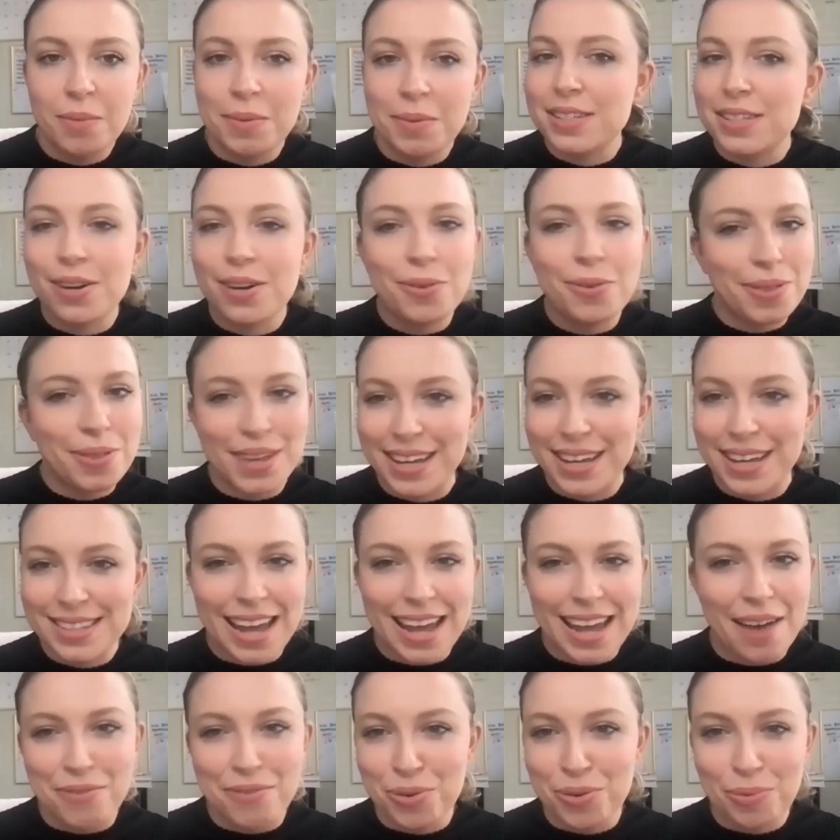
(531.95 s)
because I don't think it's
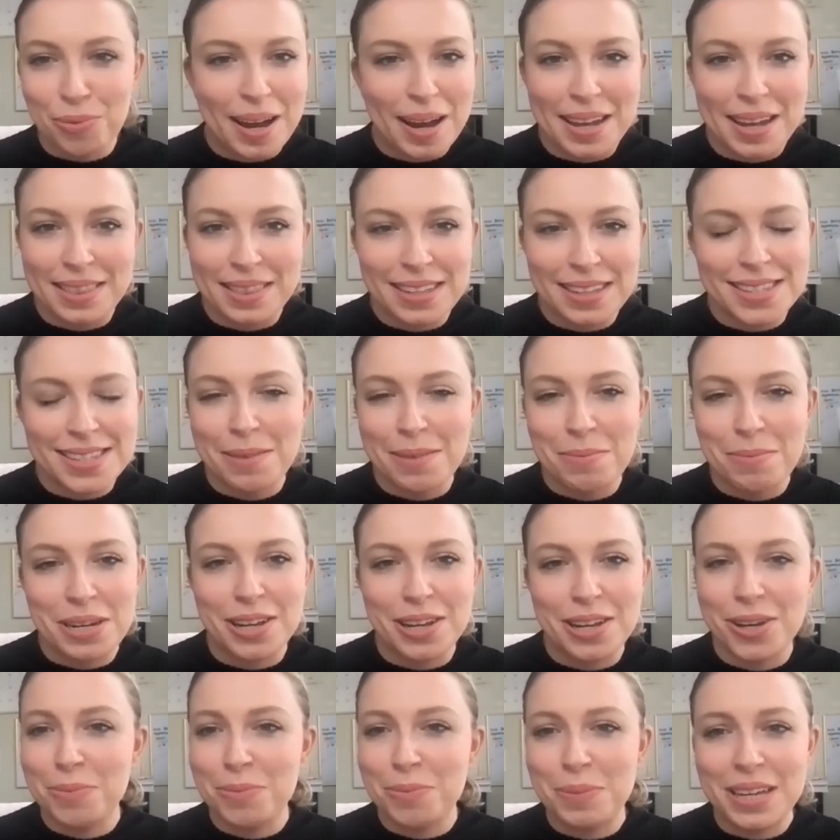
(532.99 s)
ever right that somebody
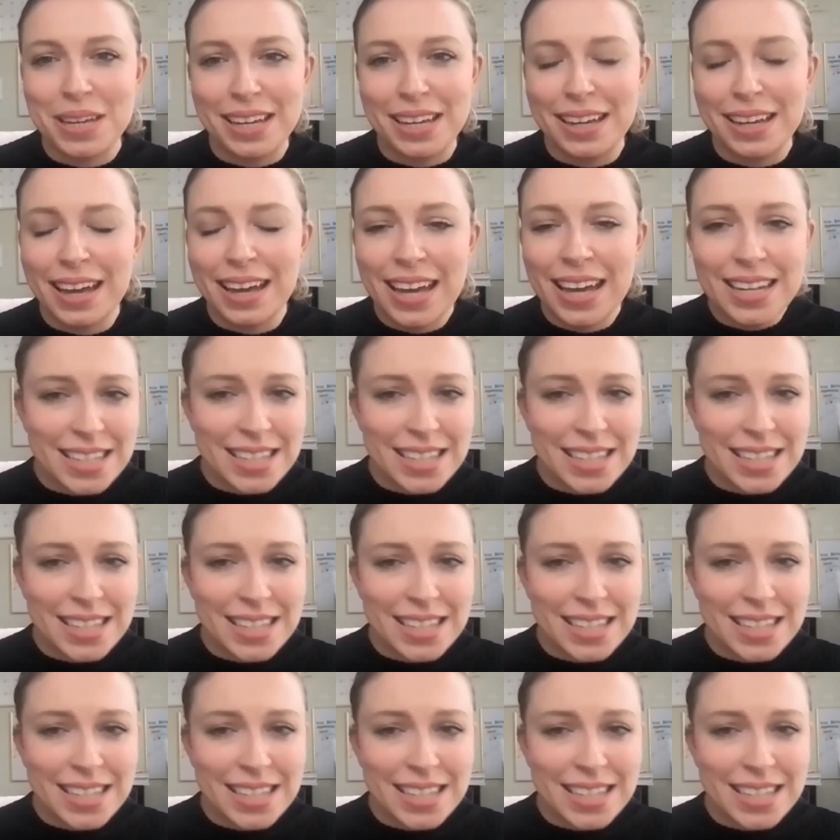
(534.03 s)
could be